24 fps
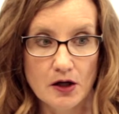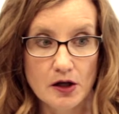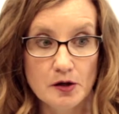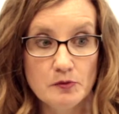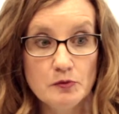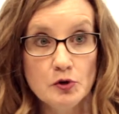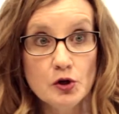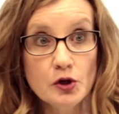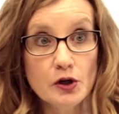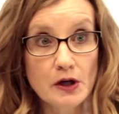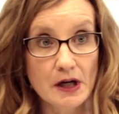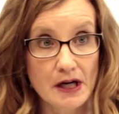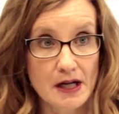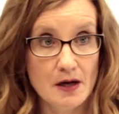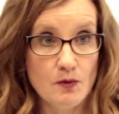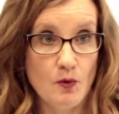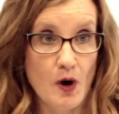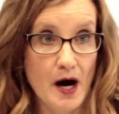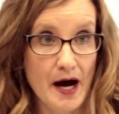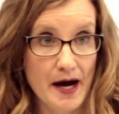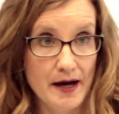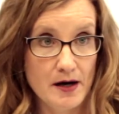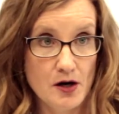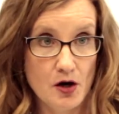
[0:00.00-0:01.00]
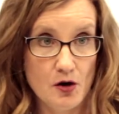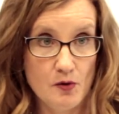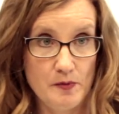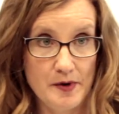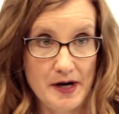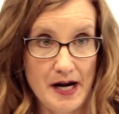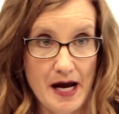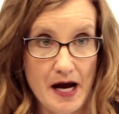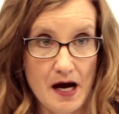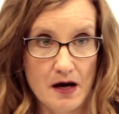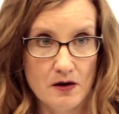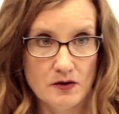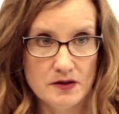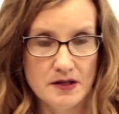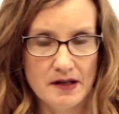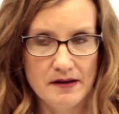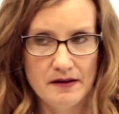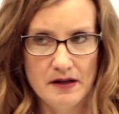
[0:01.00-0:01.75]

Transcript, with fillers: community-wide open house.